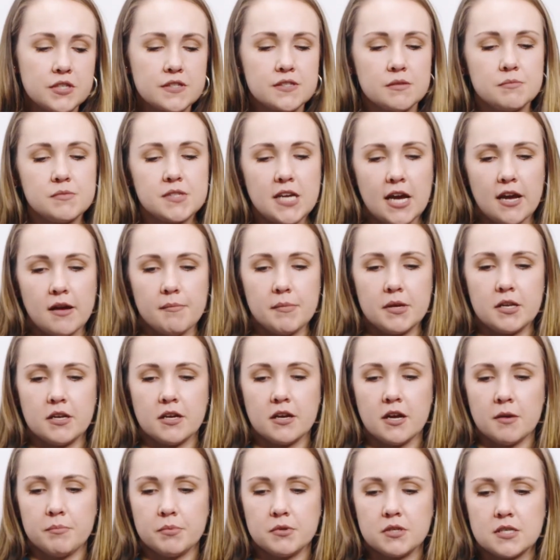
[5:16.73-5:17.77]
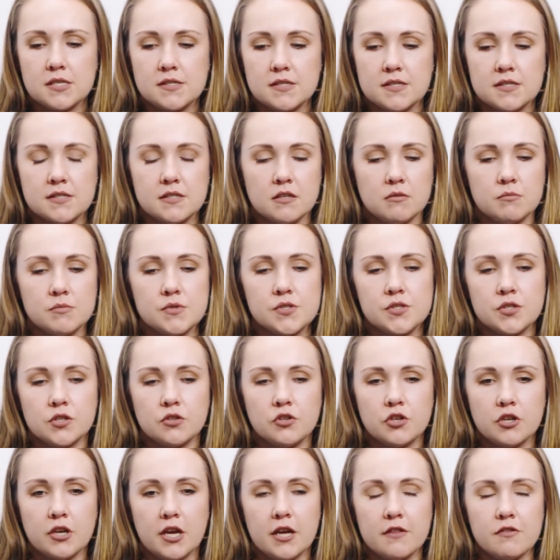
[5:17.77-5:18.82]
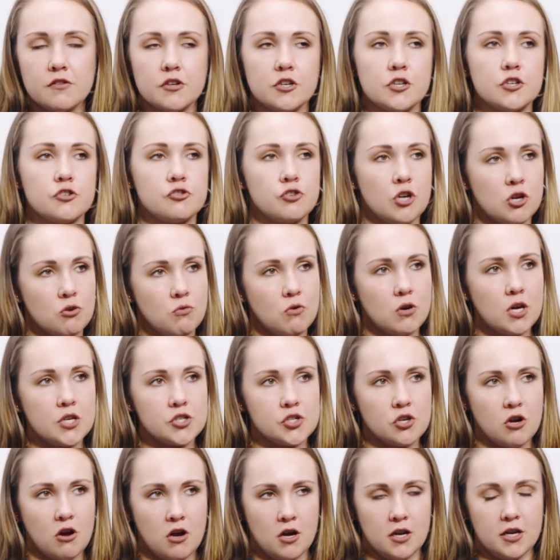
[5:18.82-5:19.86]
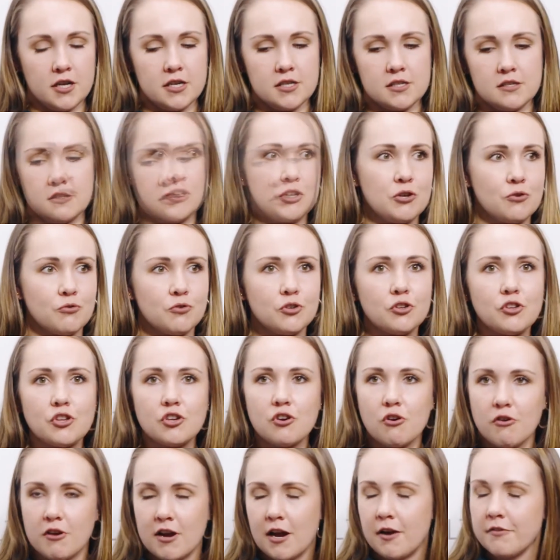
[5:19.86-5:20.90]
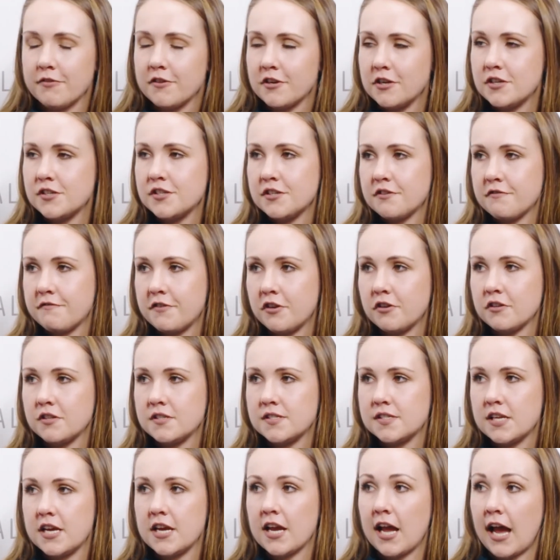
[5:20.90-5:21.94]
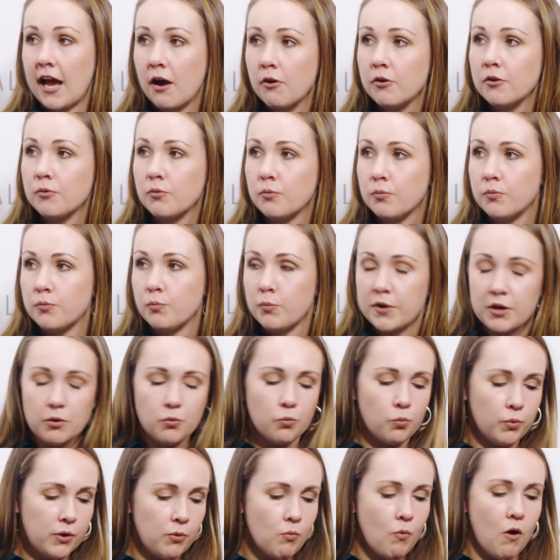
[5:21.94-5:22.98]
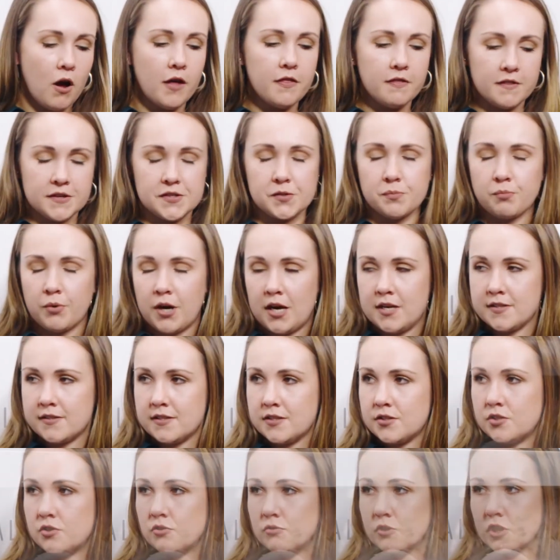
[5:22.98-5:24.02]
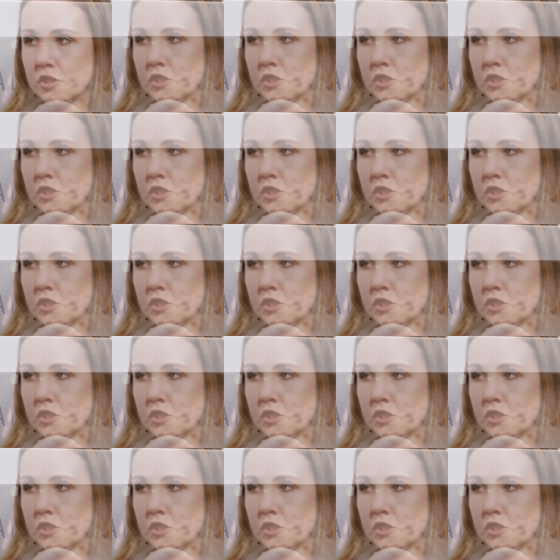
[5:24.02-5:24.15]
took some time in a couple of systems to look at their truck wash audit, really going out there into the field and saying how we want this process to